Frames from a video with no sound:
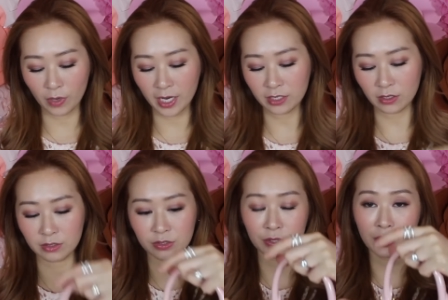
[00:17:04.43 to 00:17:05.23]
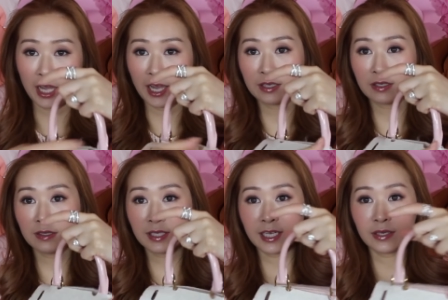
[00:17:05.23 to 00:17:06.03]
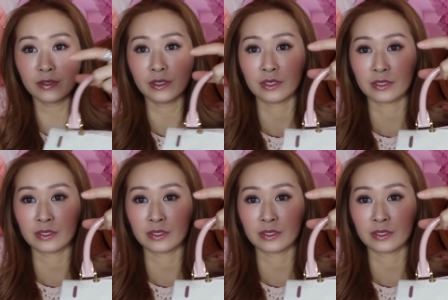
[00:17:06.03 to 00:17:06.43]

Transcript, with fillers: right onto the handle now